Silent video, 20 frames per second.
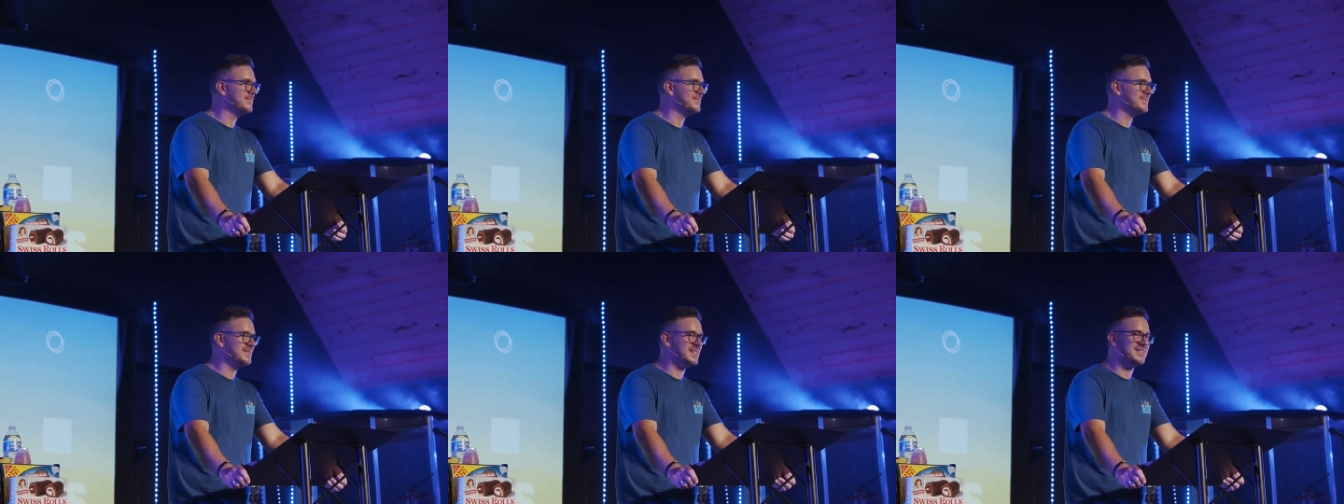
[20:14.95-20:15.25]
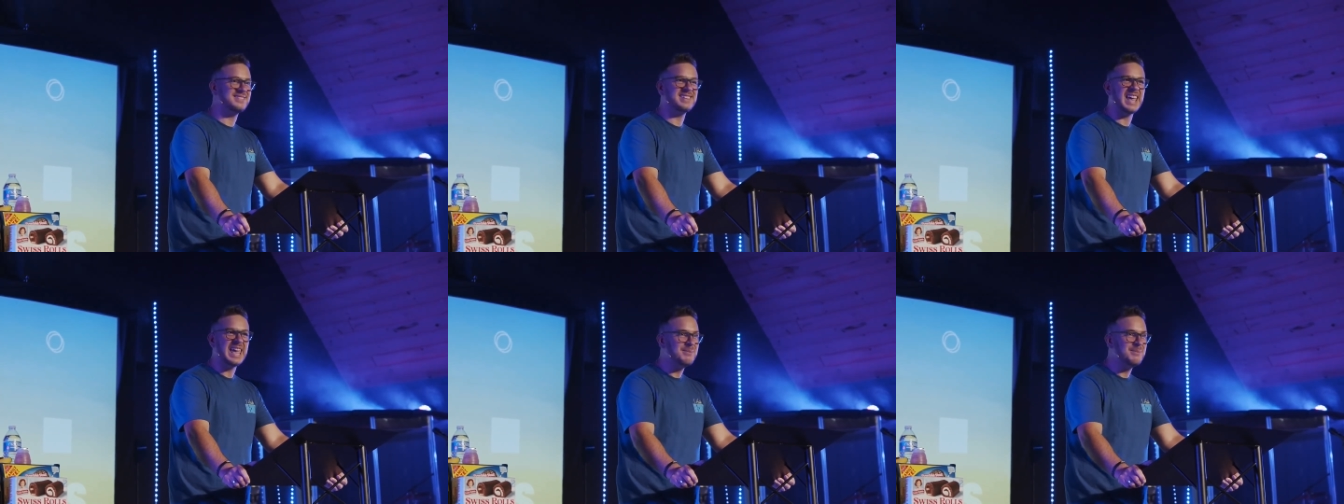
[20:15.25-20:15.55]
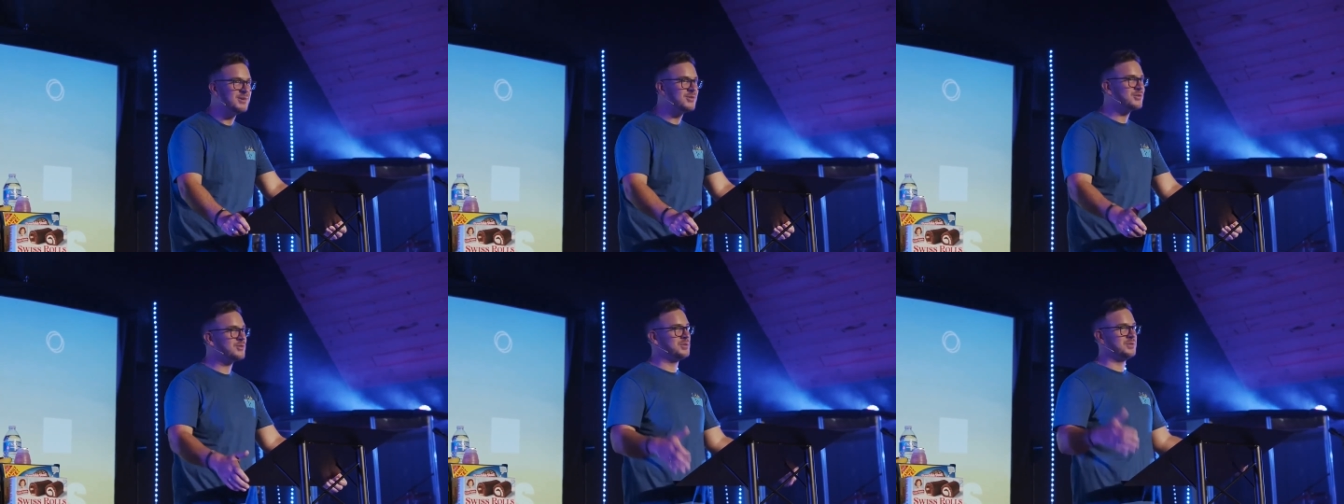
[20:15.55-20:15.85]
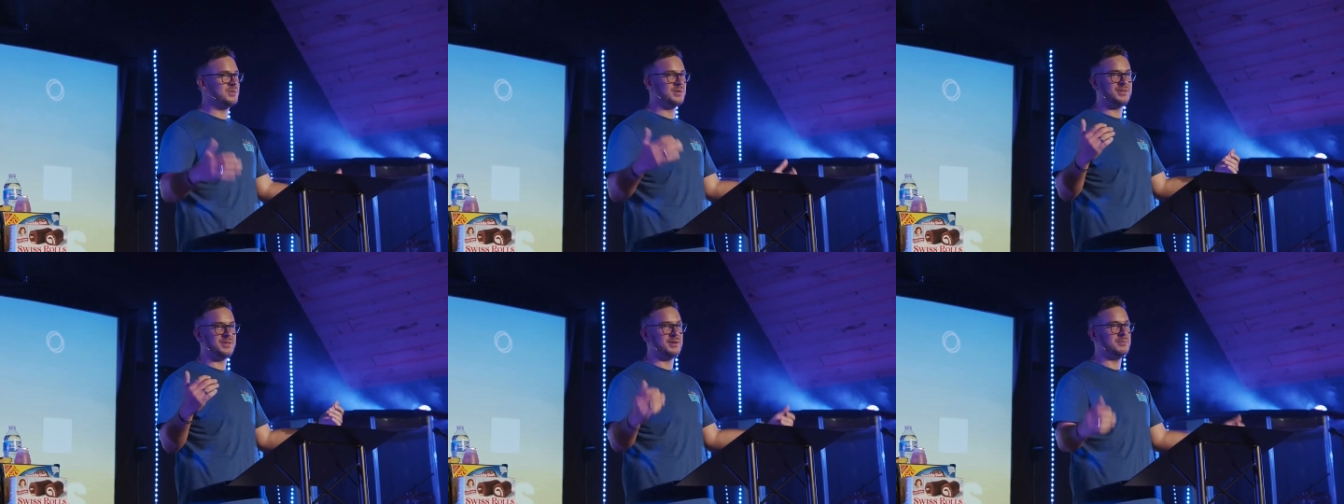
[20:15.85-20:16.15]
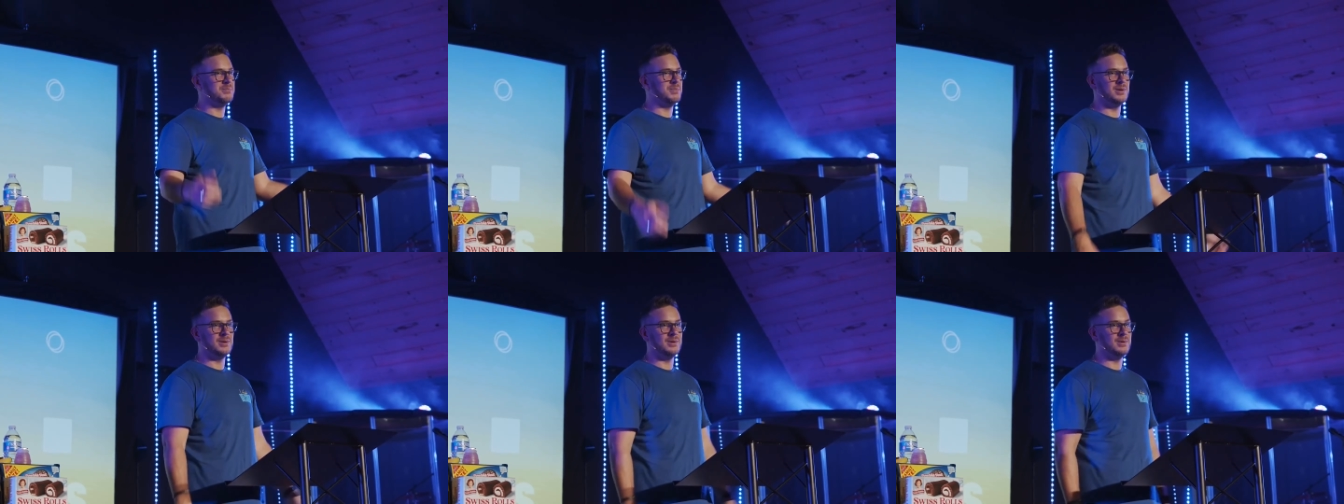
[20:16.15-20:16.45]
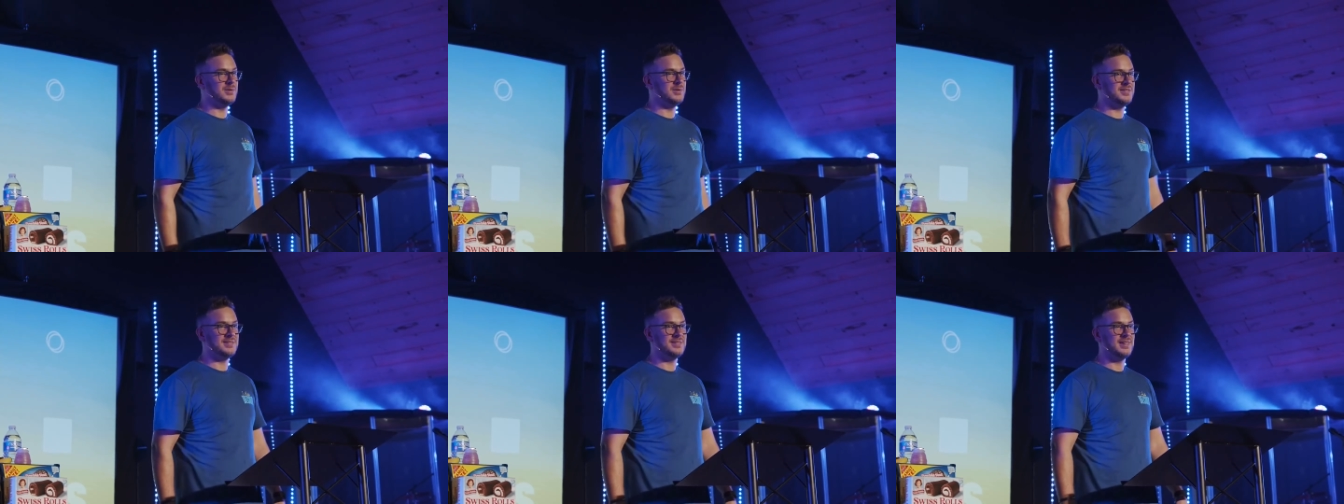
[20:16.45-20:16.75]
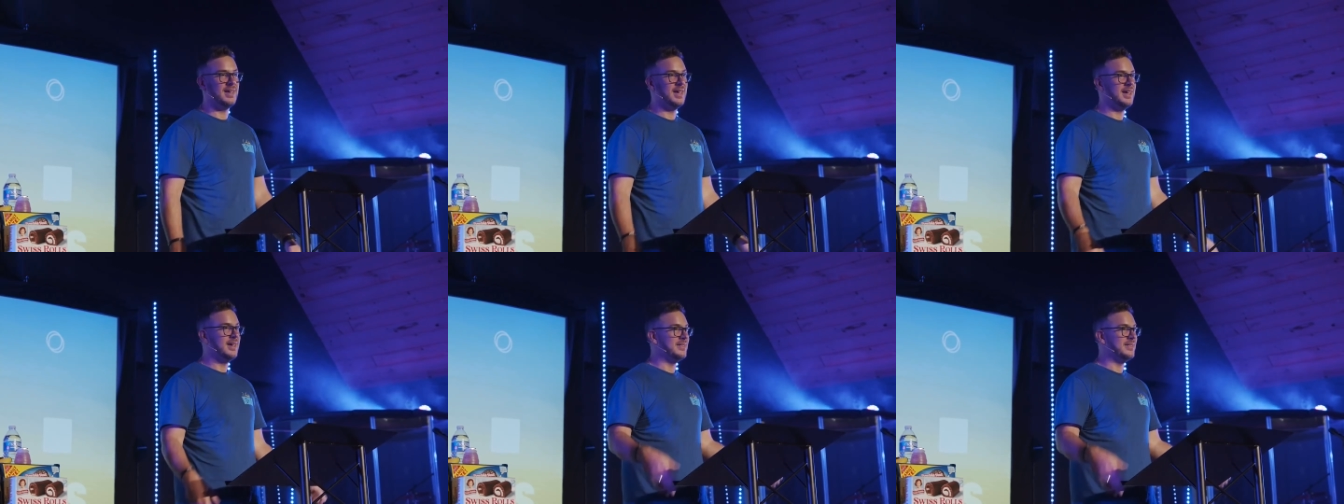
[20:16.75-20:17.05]
The same is true with our moods.
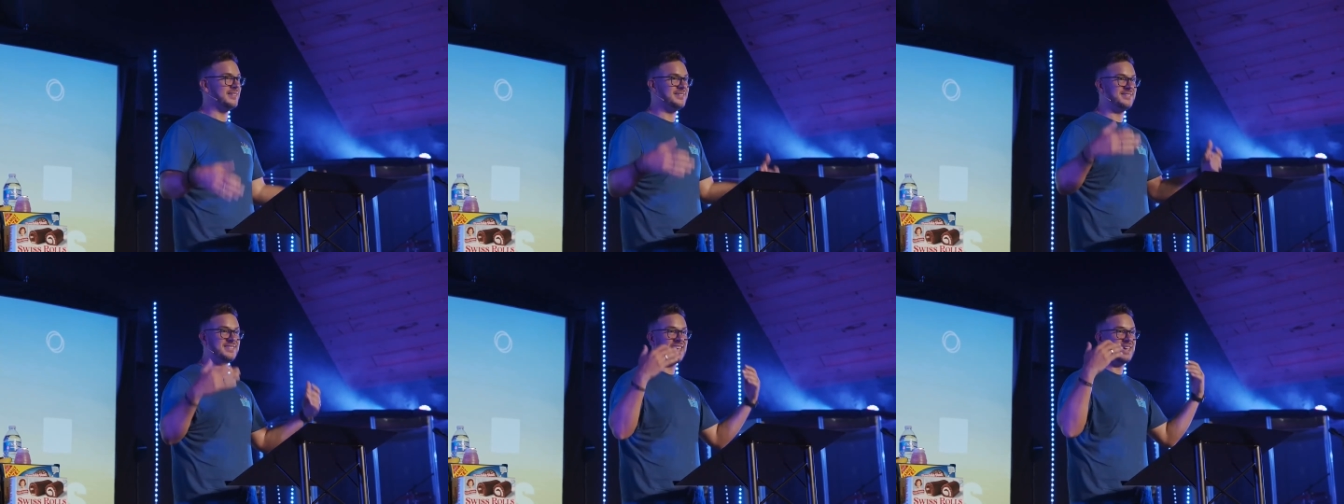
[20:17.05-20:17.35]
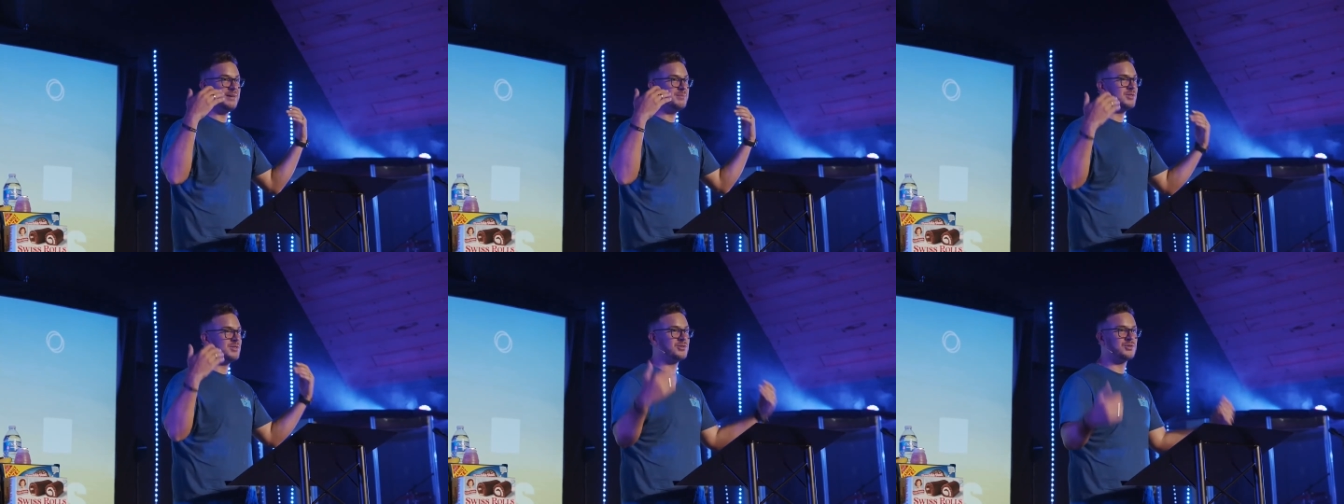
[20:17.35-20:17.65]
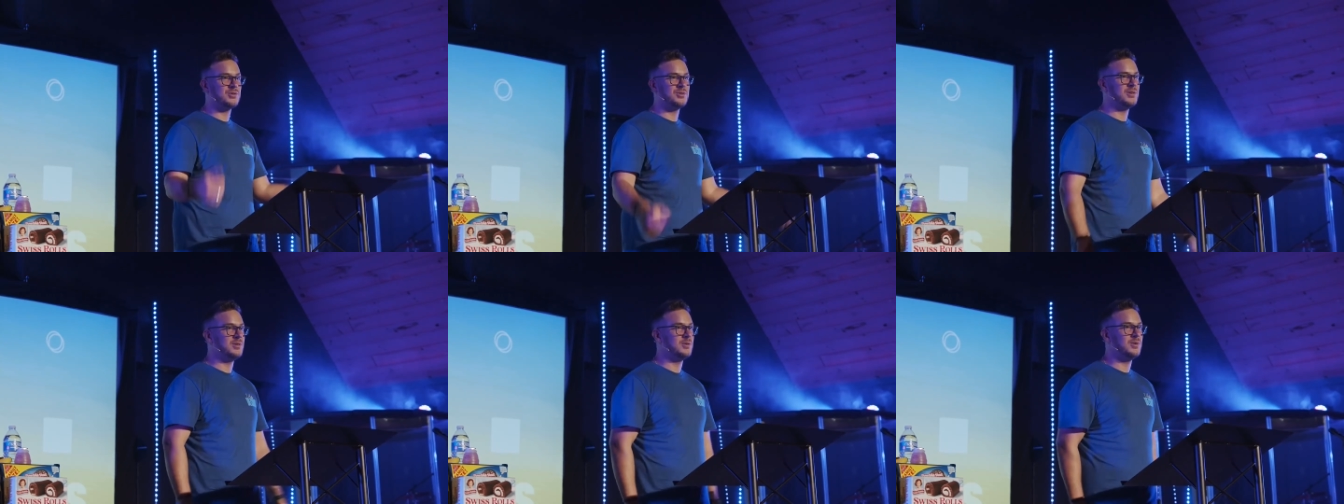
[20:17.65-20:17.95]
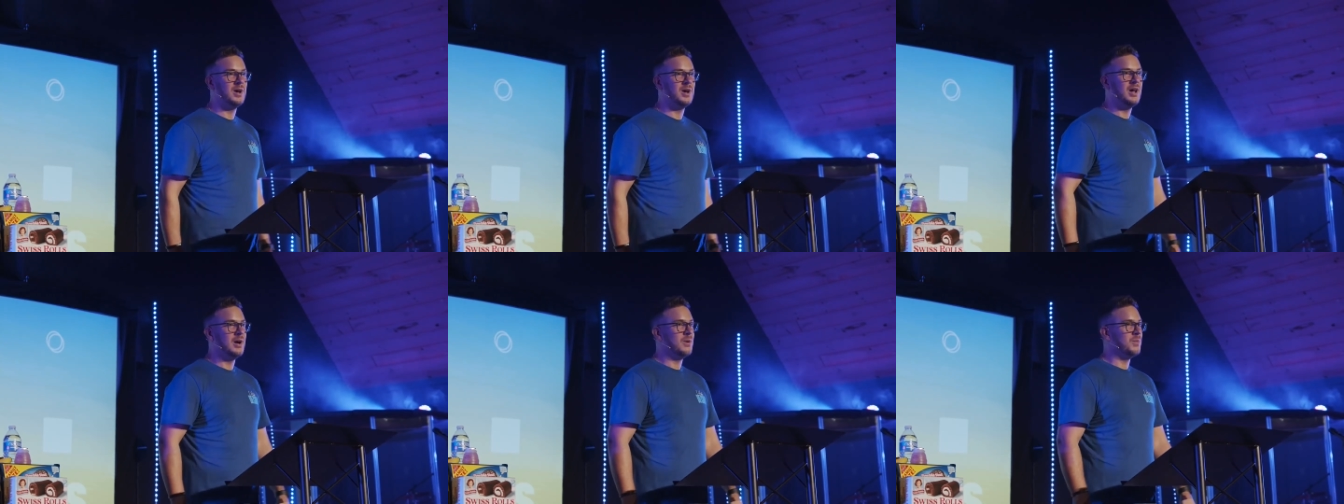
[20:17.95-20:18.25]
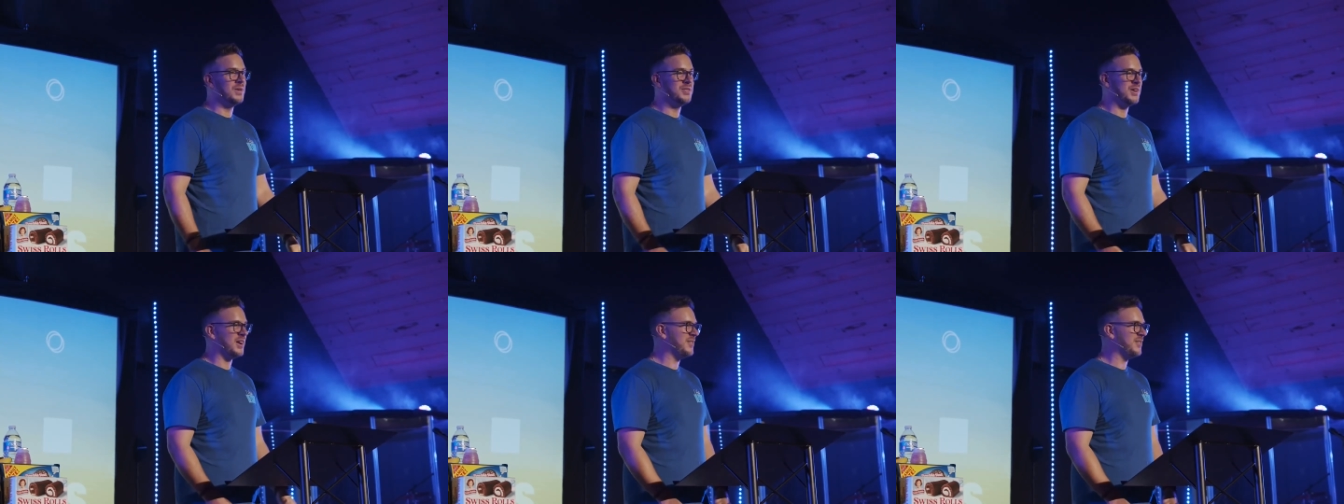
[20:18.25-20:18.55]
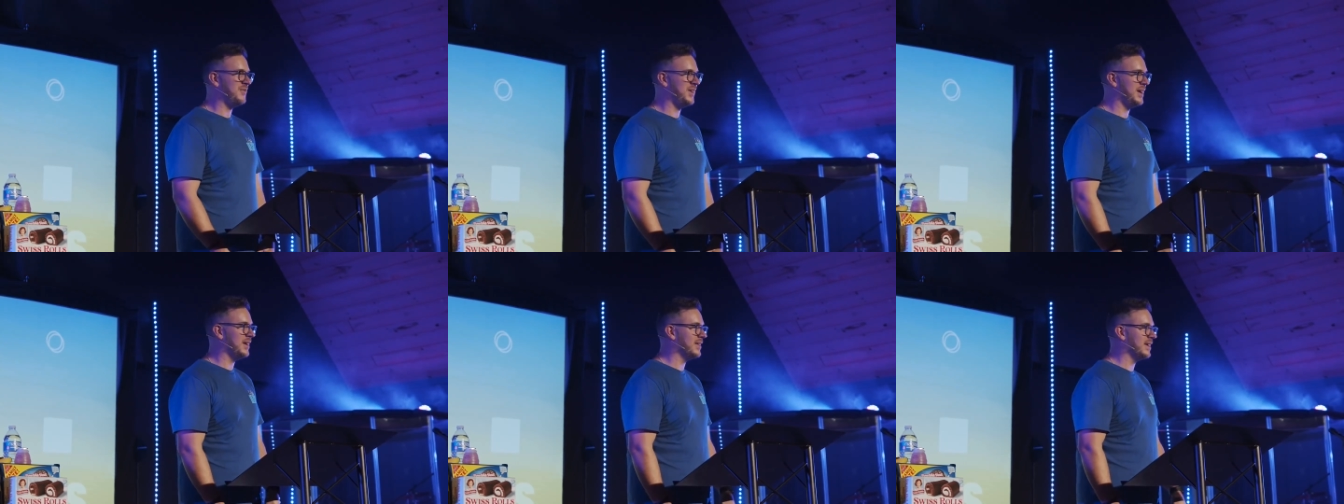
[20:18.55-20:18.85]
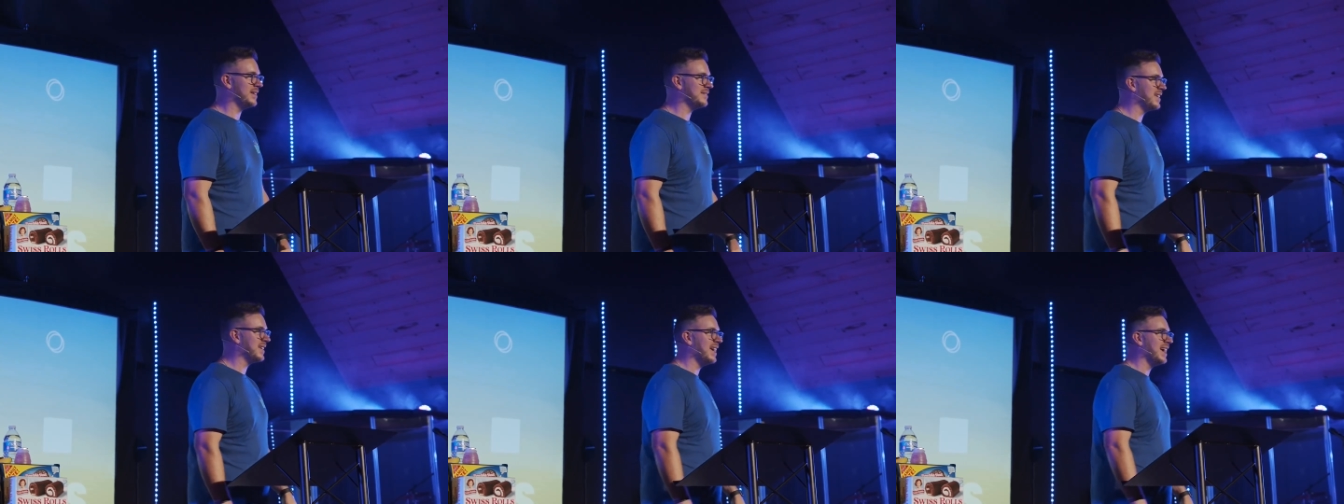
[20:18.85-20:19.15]
The same is true with our feelings.